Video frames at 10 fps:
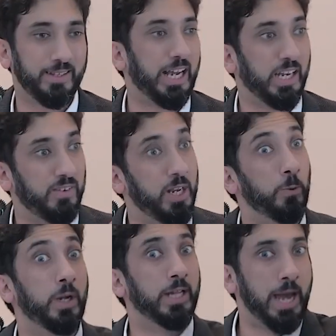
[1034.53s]
Not even
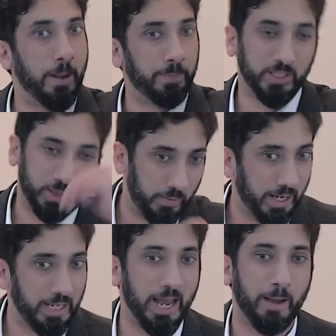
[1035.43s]
it will happen, it's
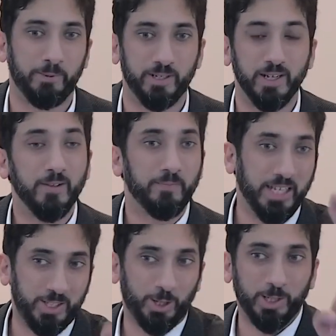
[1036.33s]
already happened.
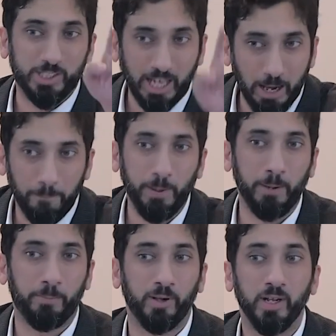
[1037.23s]
These are the same
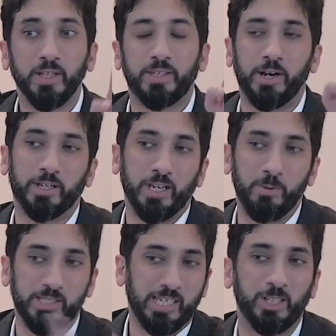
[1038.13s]
people that are going to
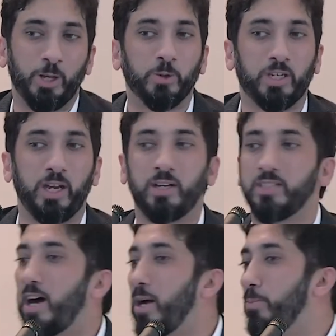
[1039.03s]
be saying they don't care a
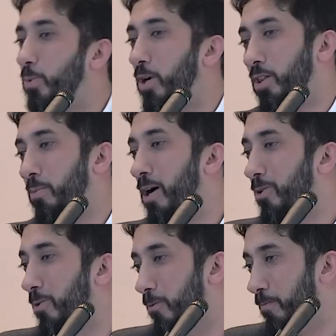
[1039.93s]
dime's worth
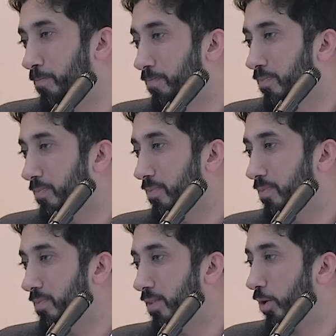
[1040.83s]
about you.
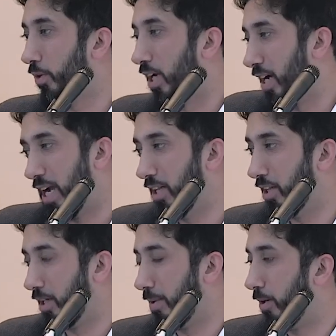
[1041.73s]
They don't care
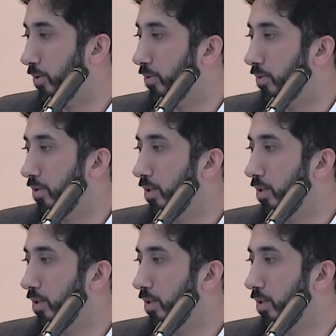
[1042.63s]
anything about you.